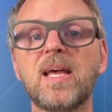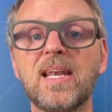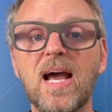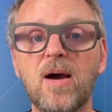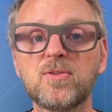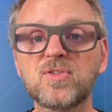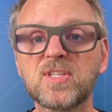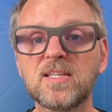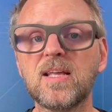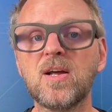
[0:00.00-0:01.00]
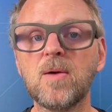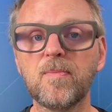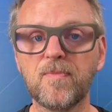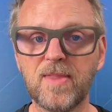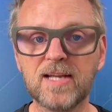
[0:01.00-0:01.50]
And how to set that up,
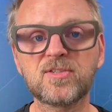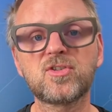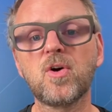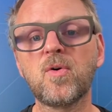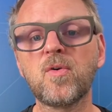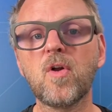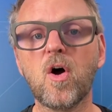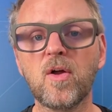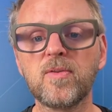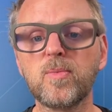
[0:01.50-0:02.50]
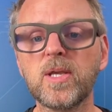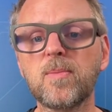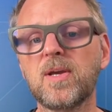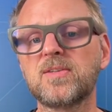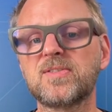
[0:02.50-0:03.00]
that's shown on the wiki
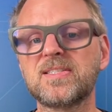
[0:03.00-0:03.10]
page.